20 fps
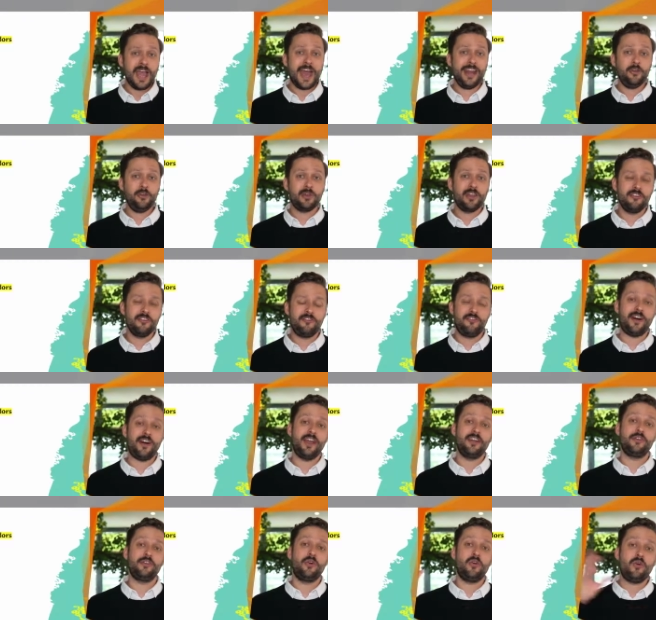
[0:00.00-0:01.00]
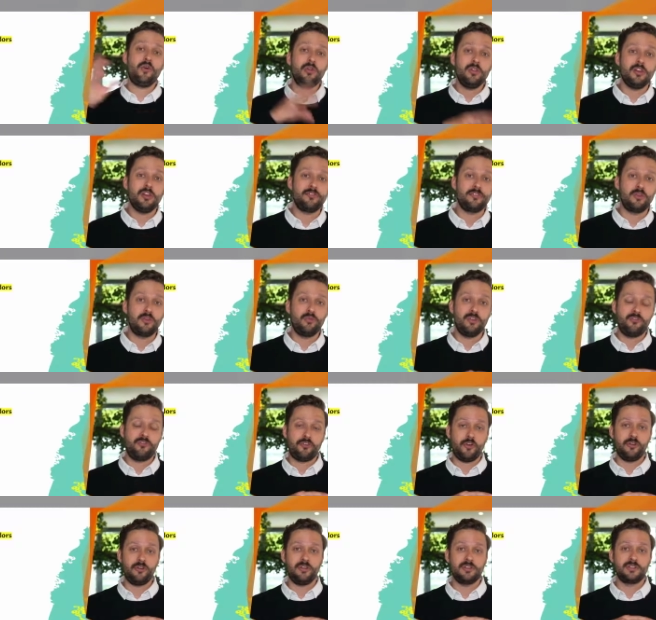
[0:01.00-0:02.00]
And you can find all of the
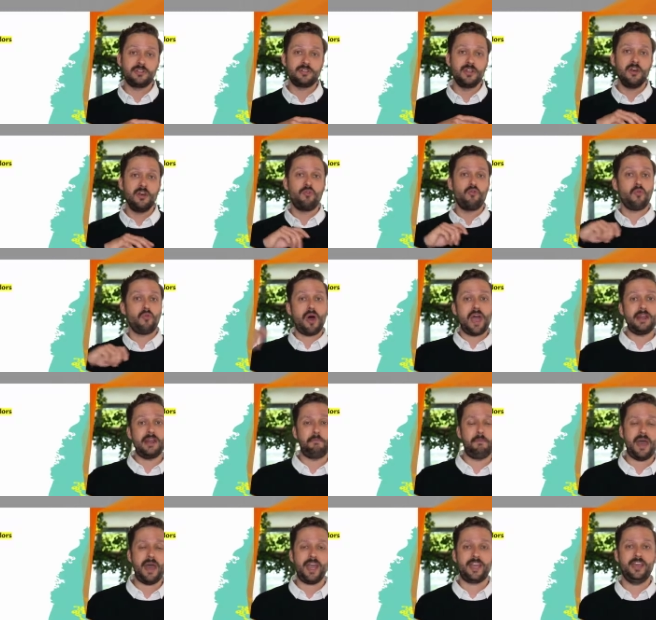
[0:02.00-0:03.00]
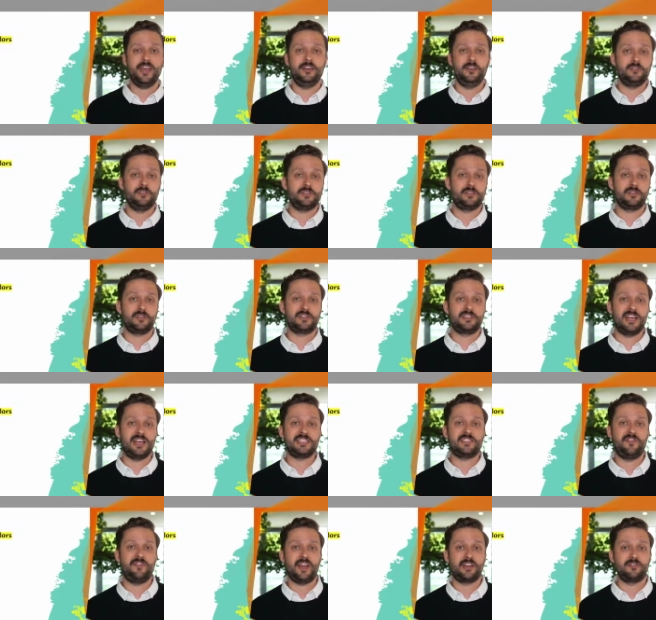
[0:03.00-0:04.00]
referrals right back in your
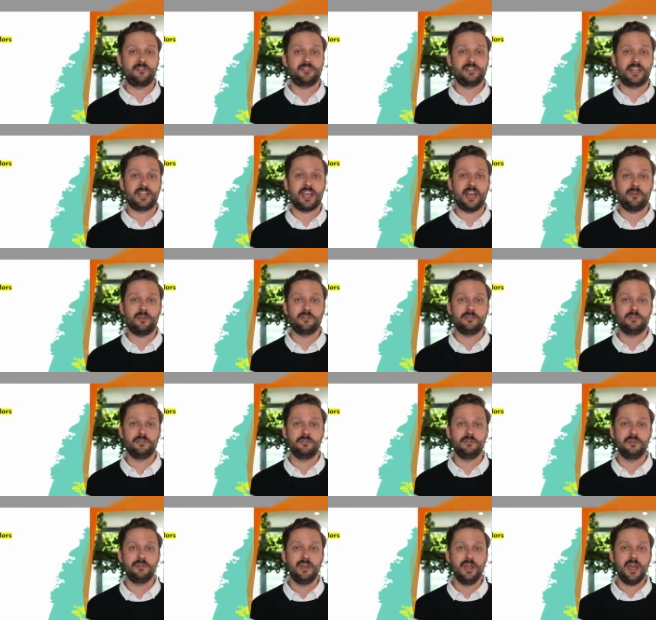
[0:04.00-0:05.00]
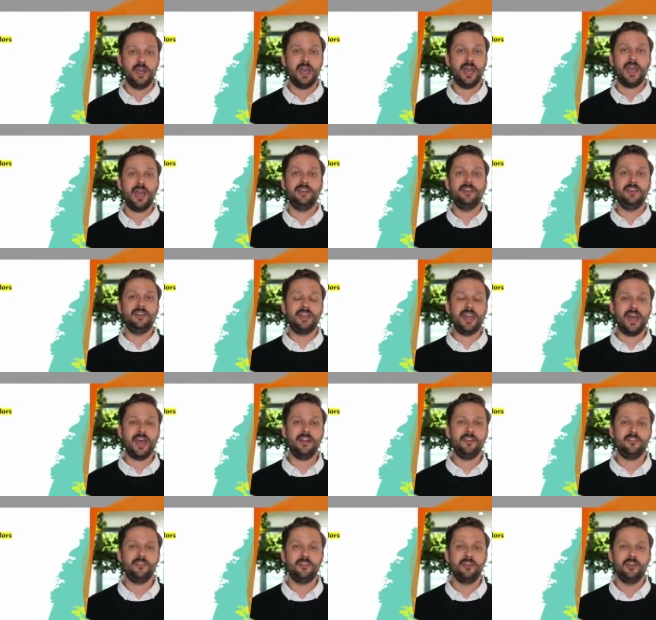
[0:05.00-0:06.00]
SuccessFactors account. And in the
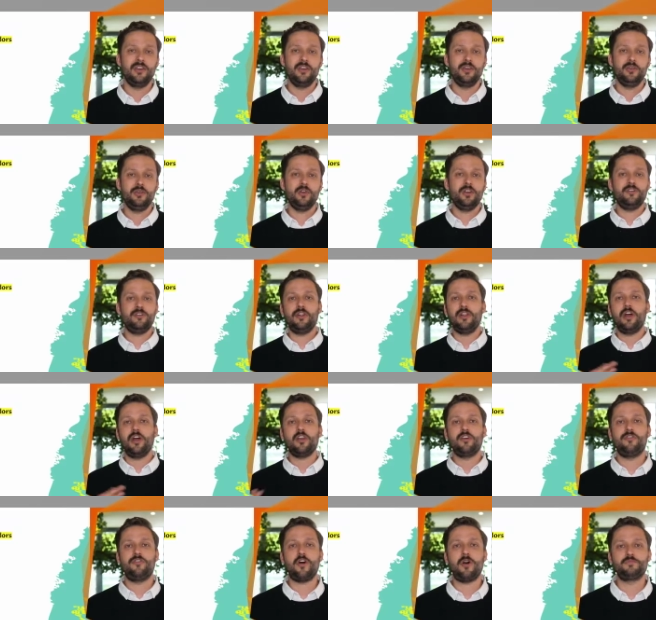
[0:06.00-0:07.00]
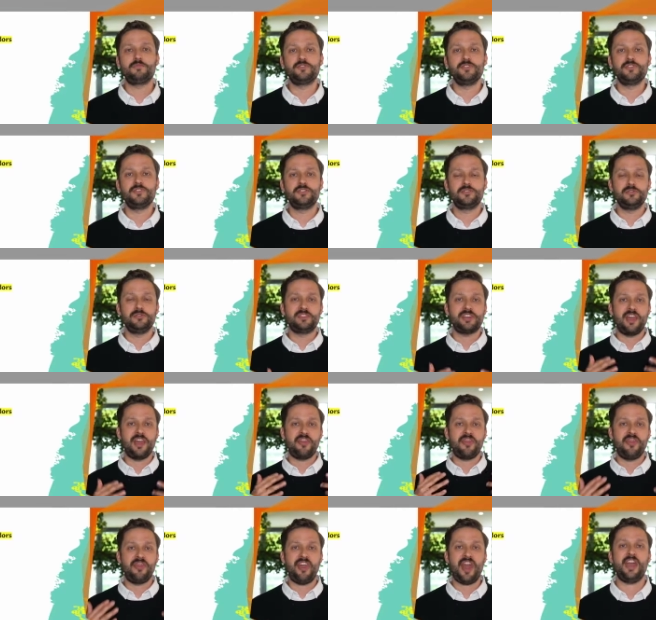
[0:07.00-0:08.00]
end, you have a lot of options to say
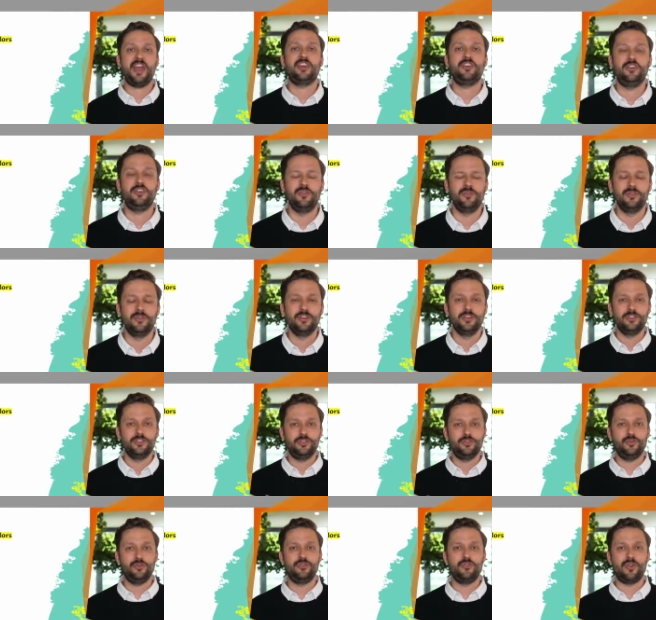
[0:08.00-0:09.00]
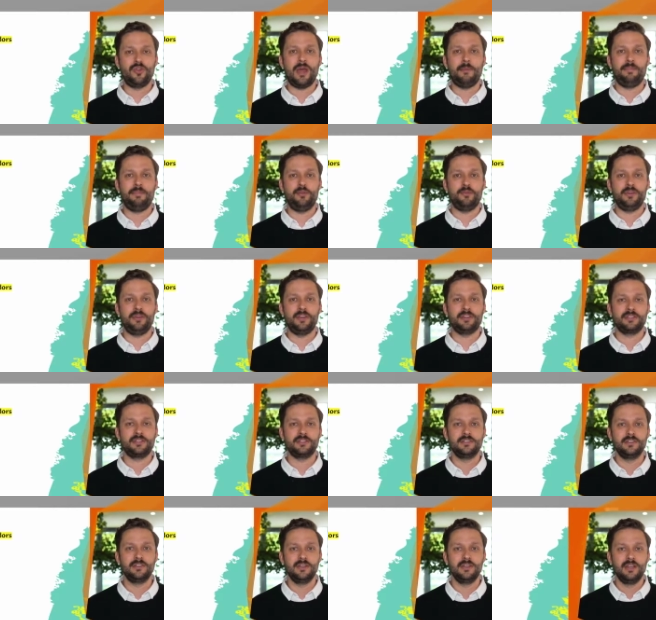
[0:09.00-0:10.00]
thank you to your employees.
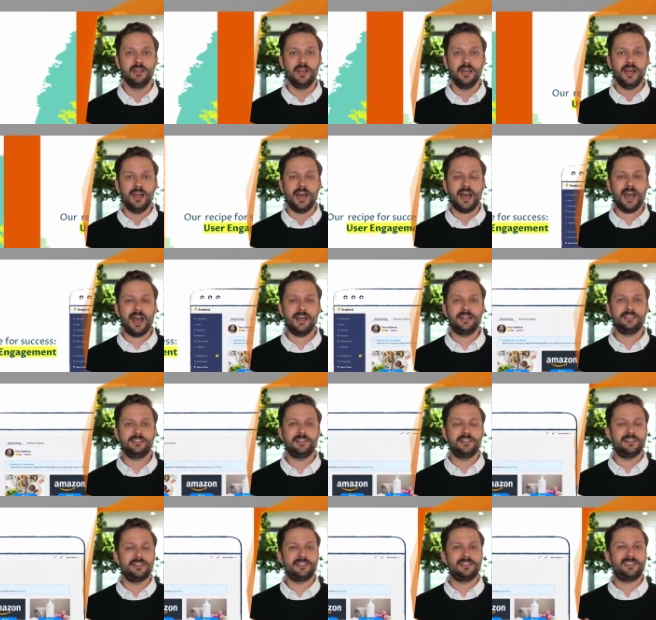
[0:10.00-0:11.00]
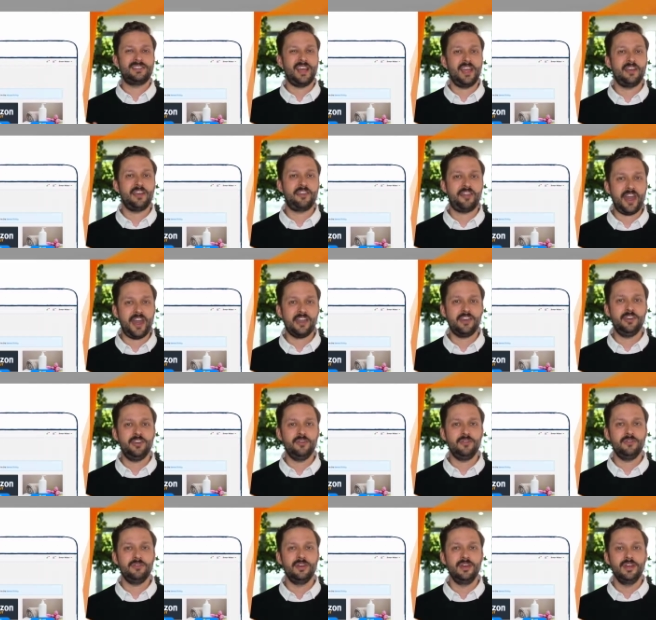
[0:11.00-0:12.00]
And saying thank
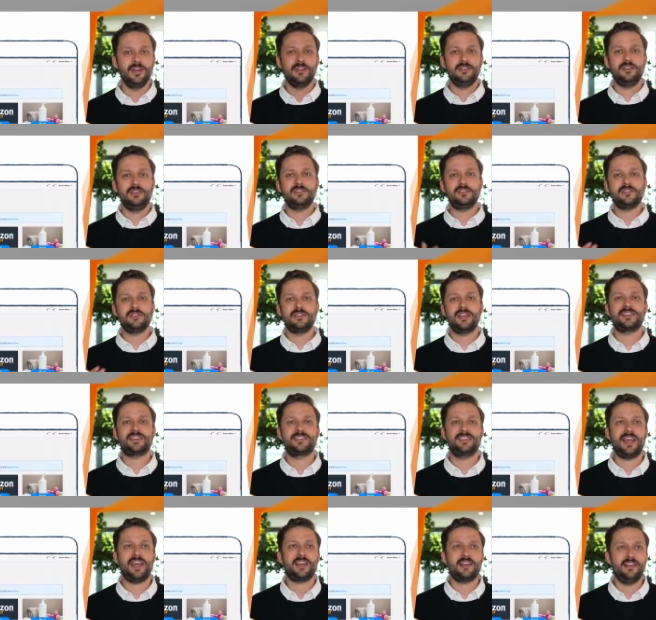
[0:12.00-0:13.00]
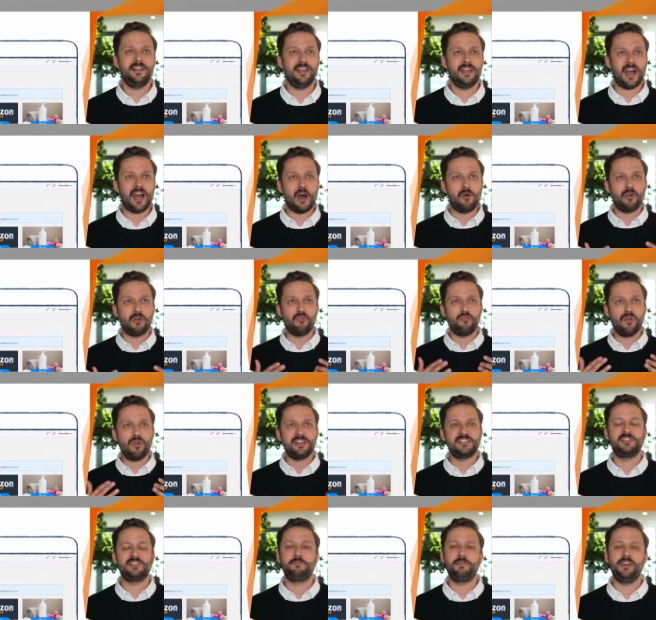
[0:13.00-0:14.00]
you, this is exactly our
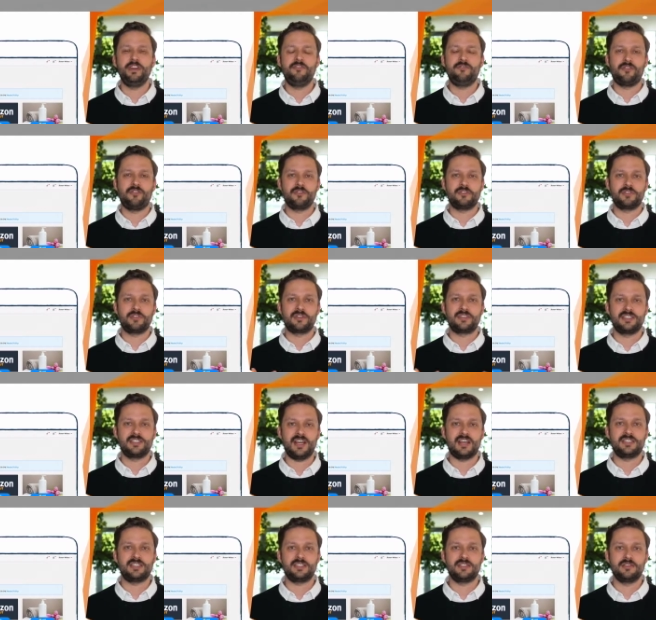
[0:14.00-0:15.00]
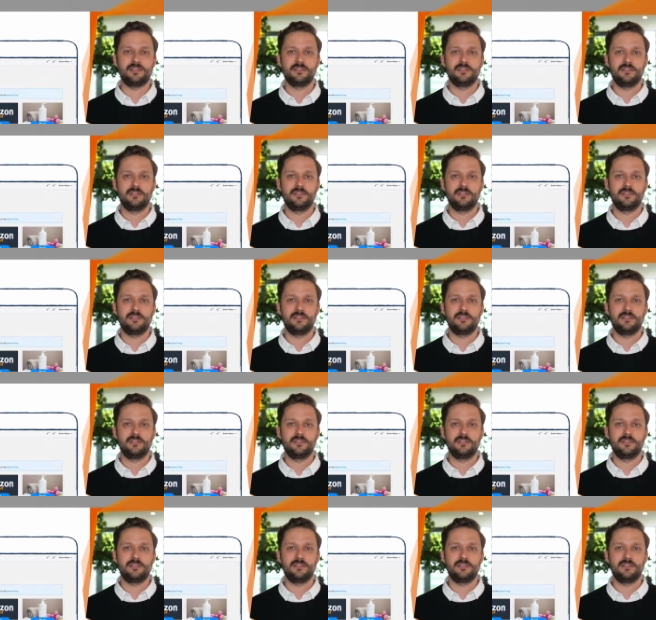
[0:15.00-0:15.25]
recipe for success.